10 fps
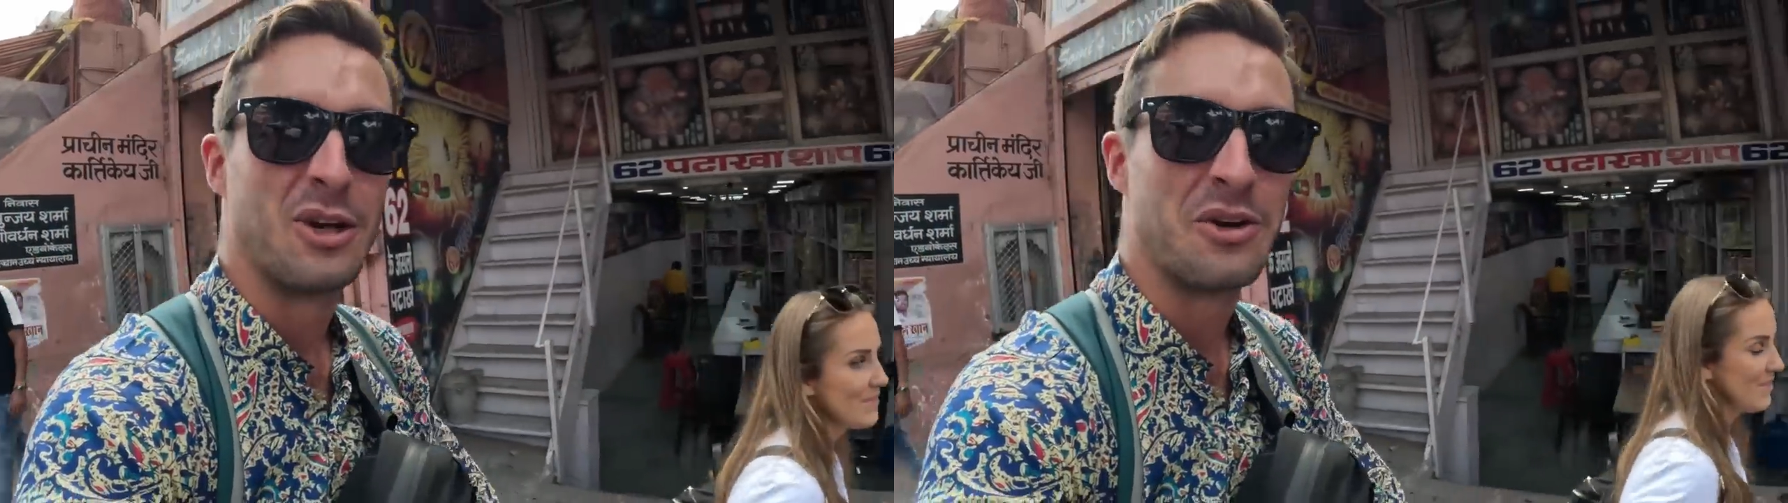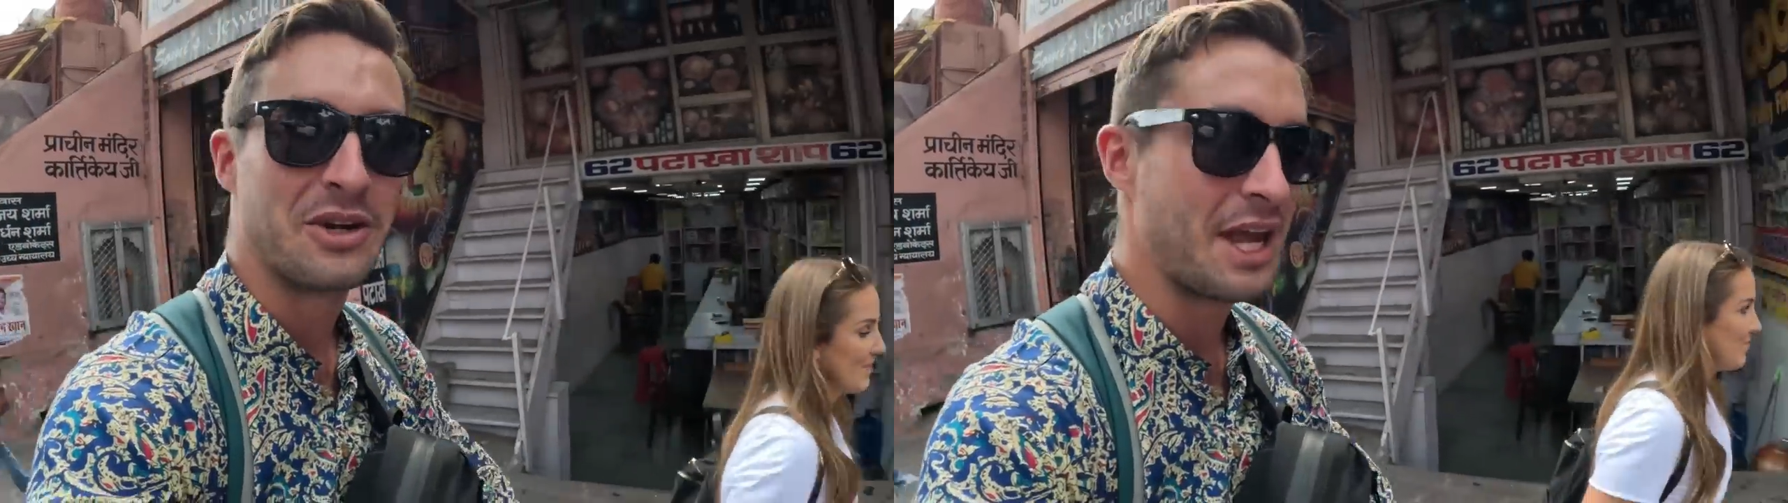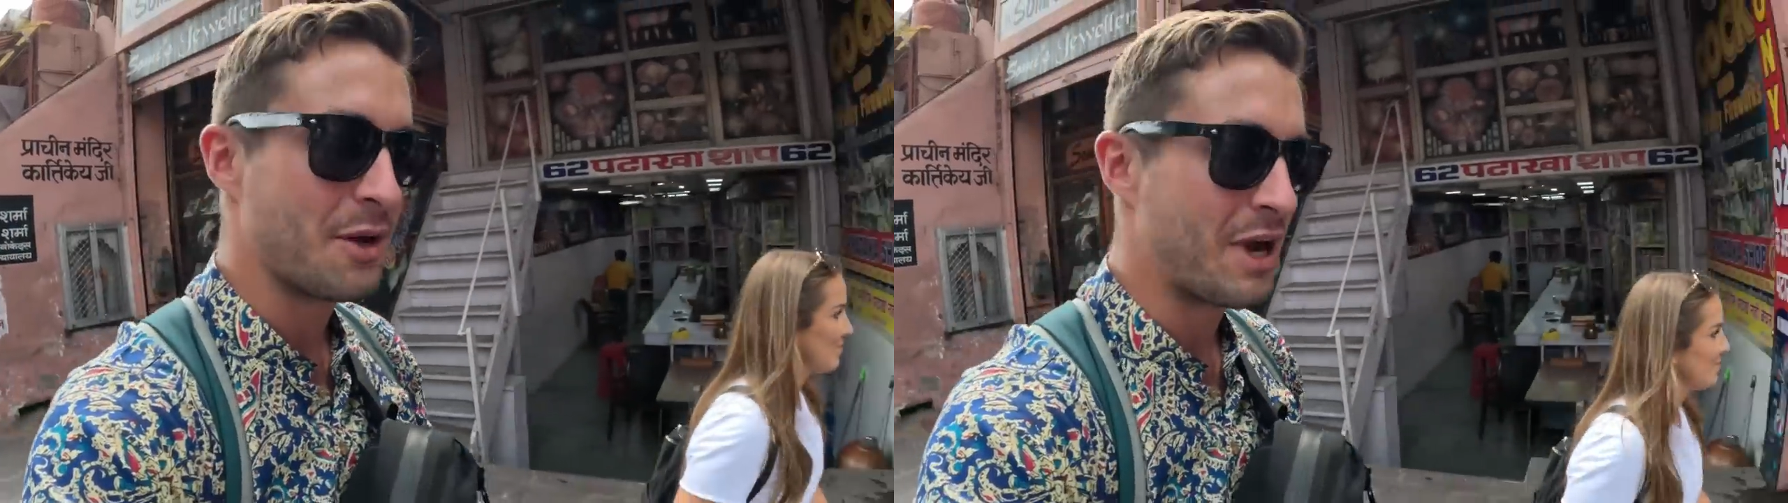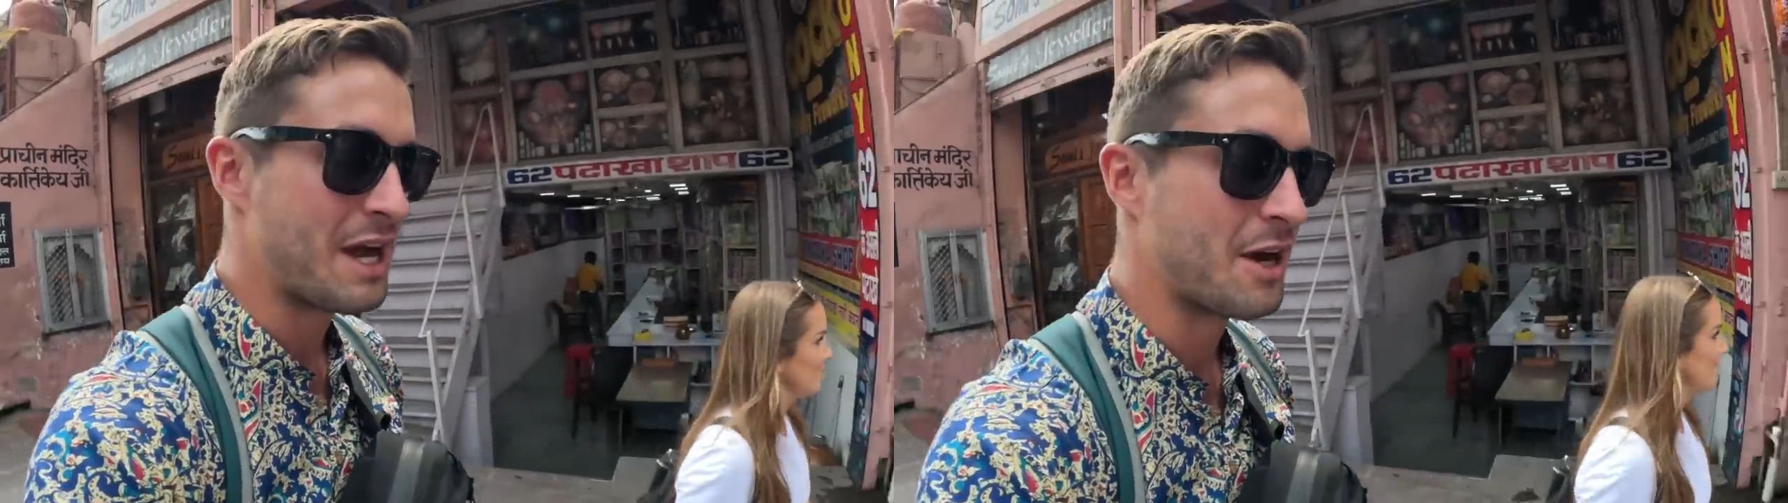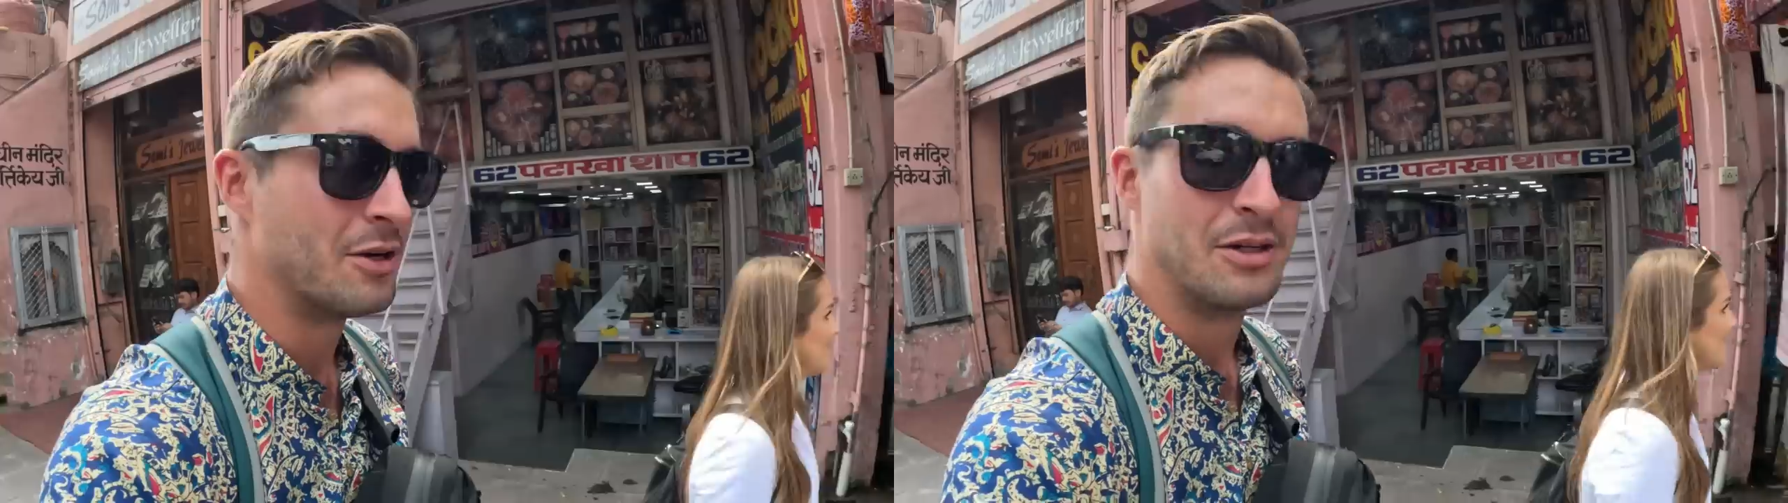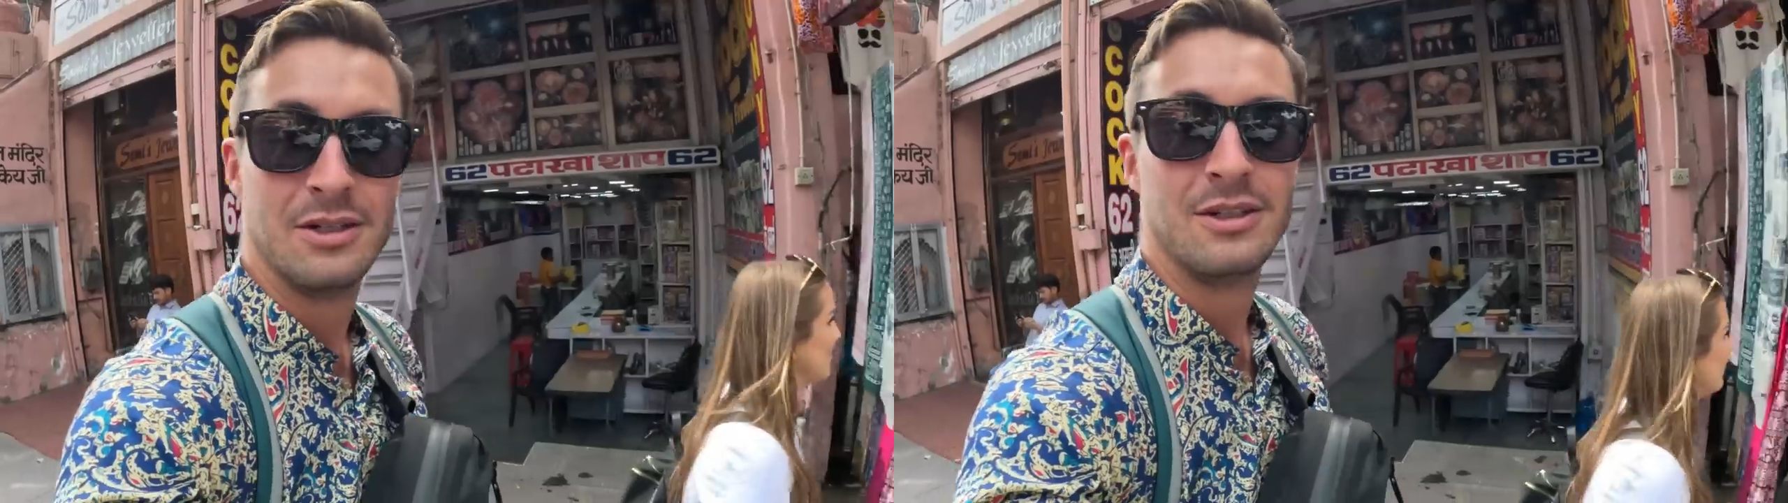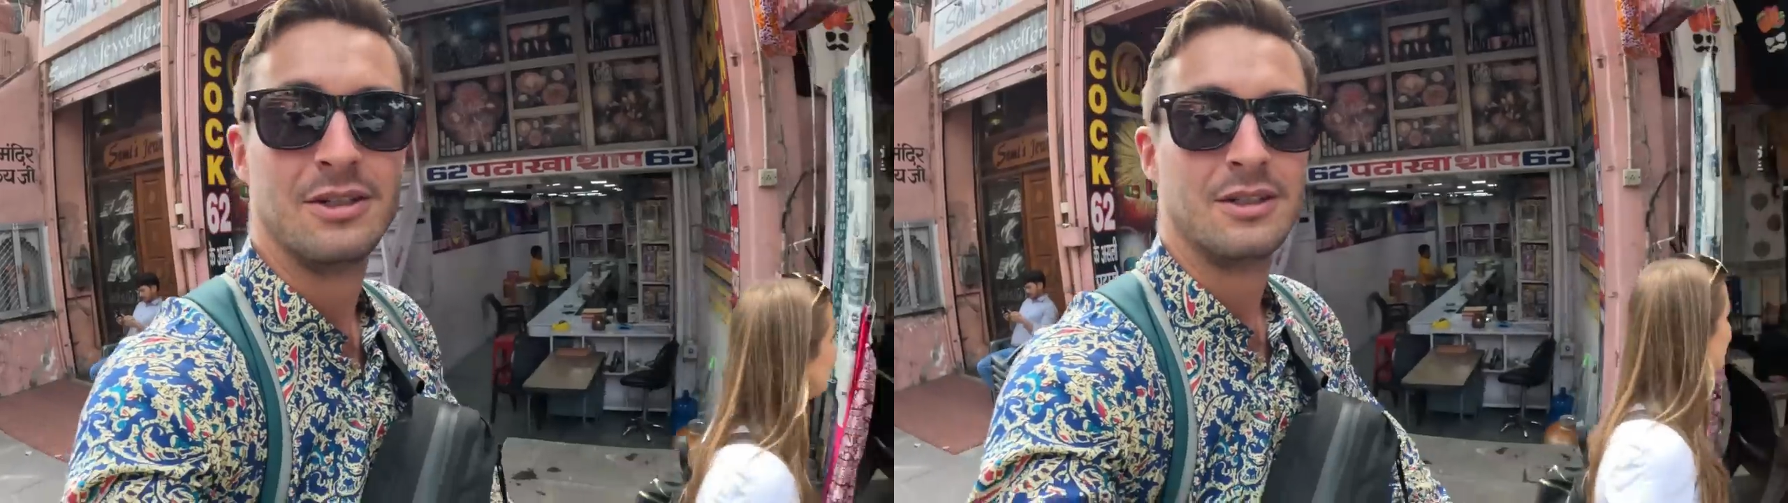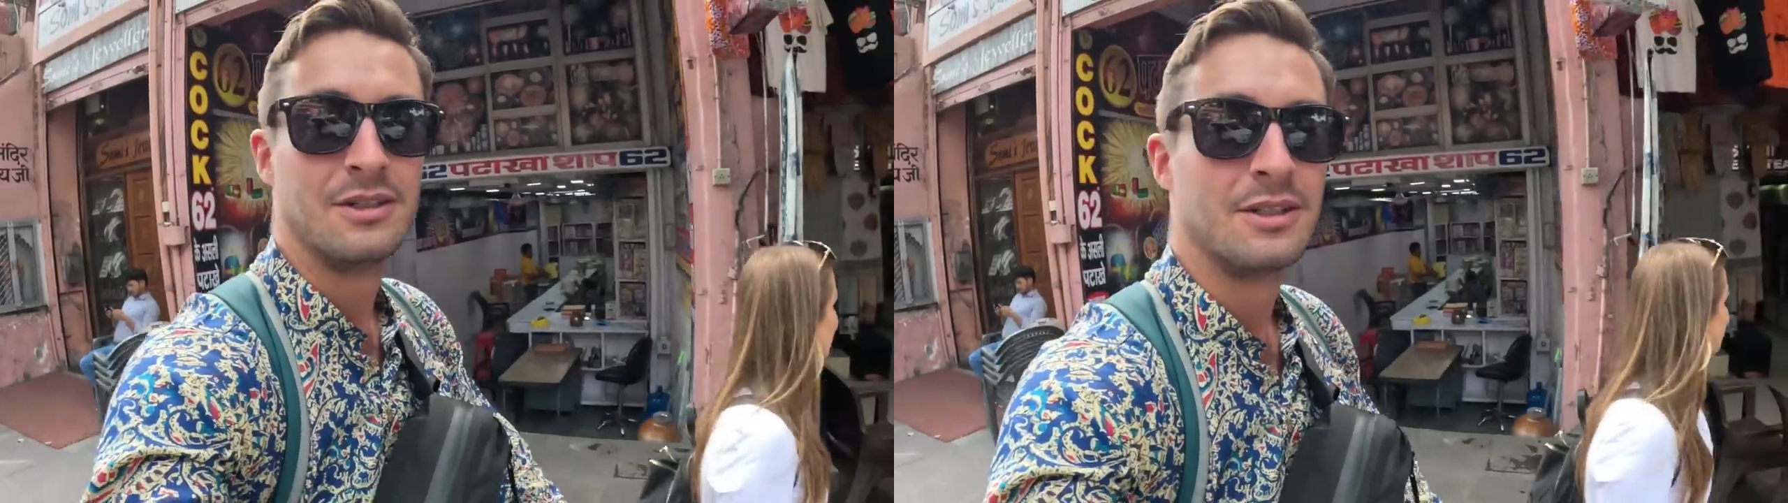Okay, wow.
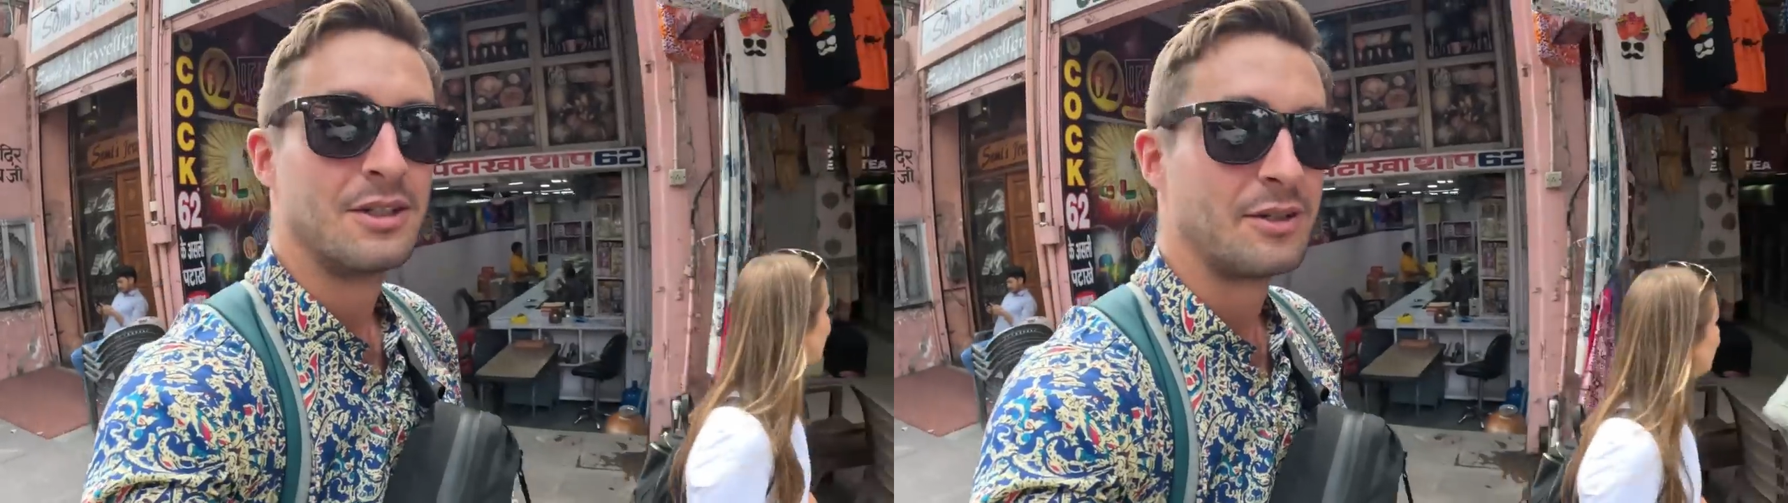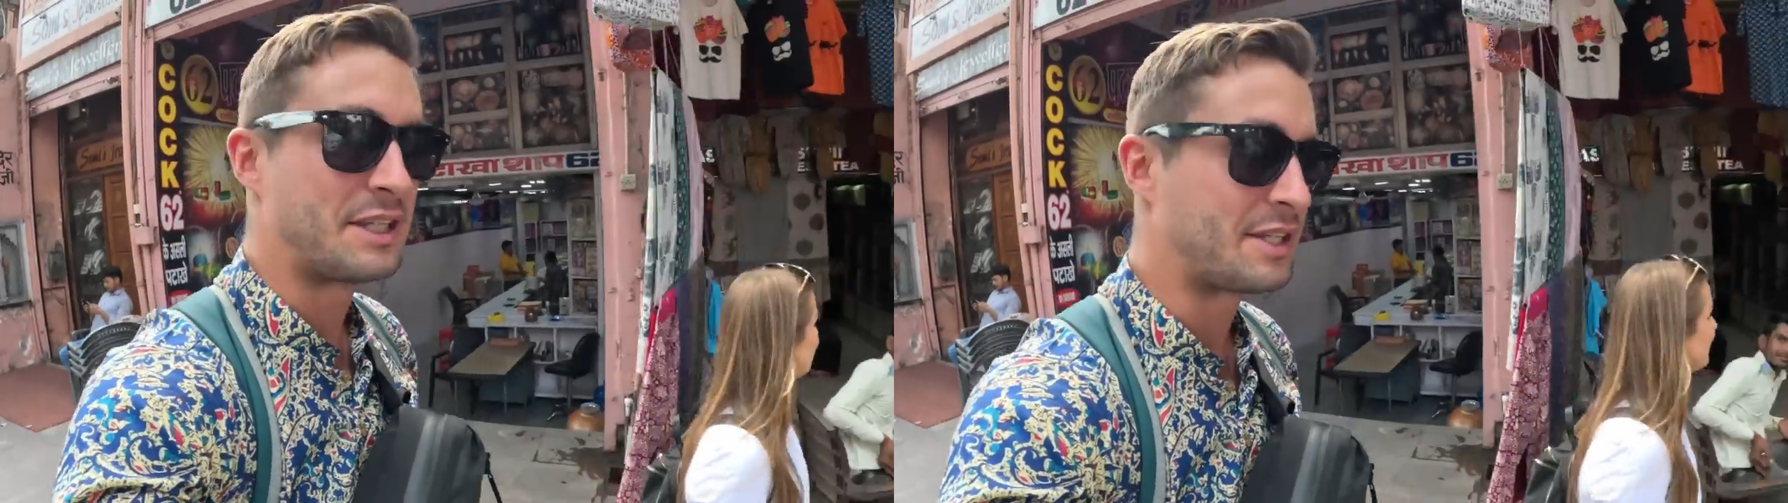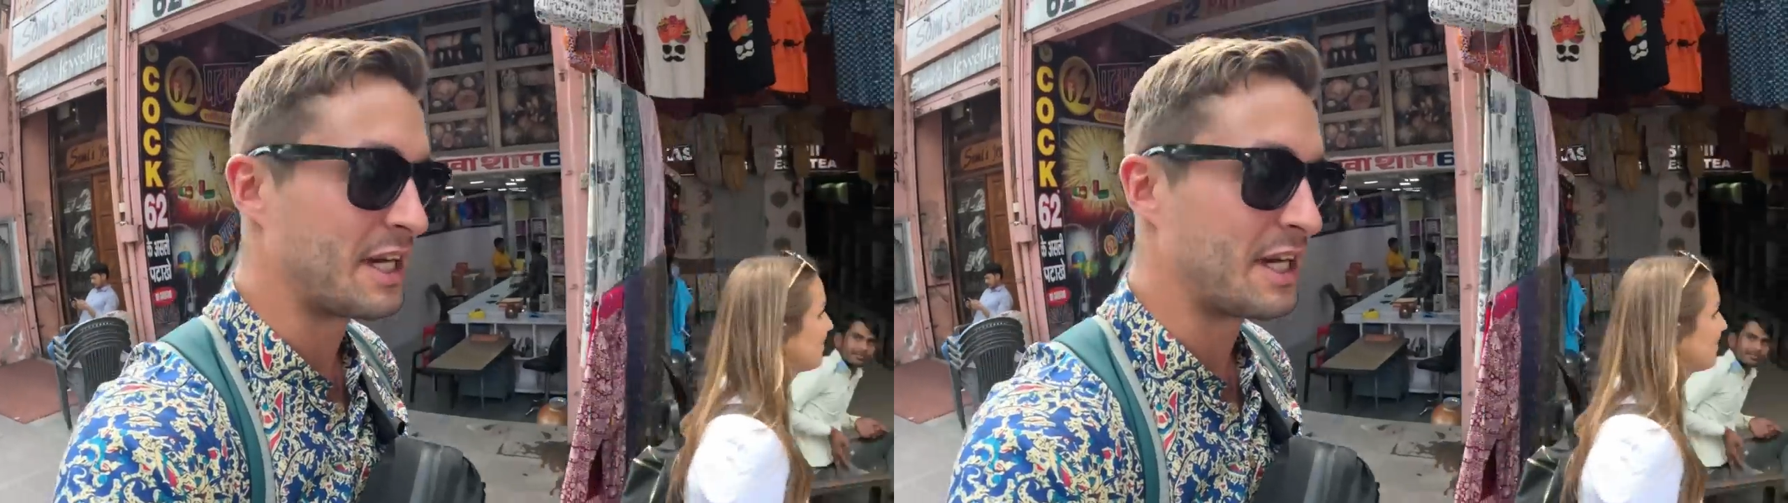Let's